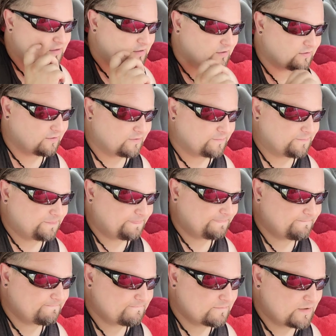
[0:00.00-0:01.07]
Uh,
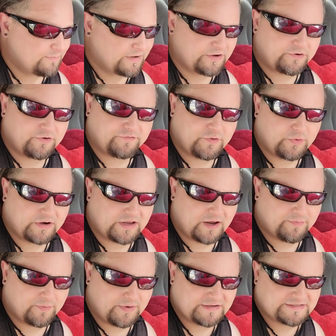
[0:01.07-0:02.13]
but I don't know if I want to
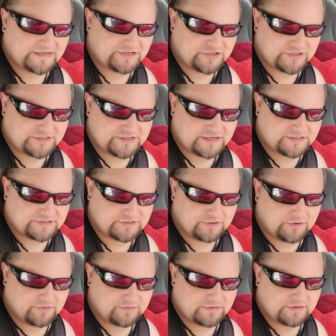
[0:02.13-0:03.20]
compromise that just yet.
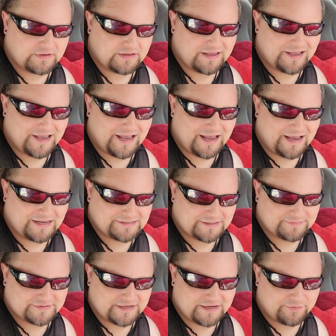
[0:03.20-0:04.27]
So as
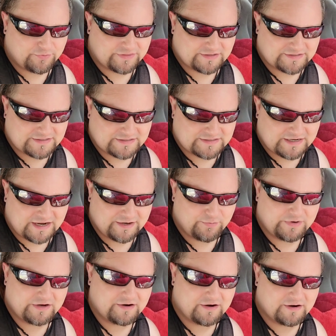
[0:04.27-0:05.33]
I'm saying with this design,
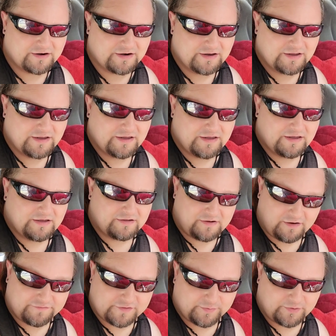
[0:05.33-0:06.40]
we are
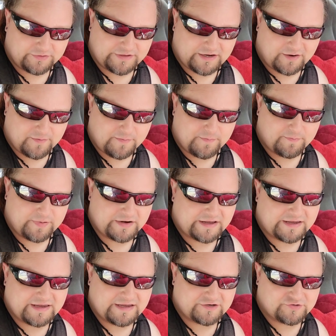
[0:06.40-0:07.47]
comfortable now, but I
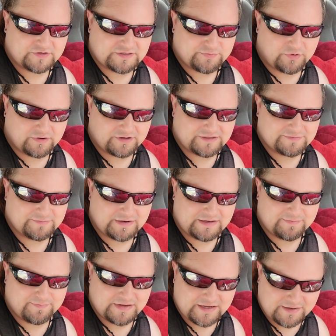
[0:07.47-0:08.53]
can't transport as many
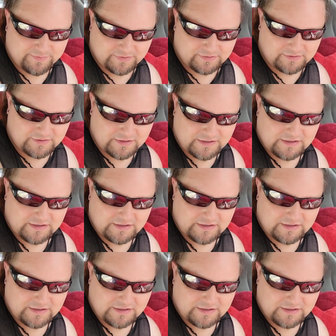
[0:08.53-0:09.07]
people.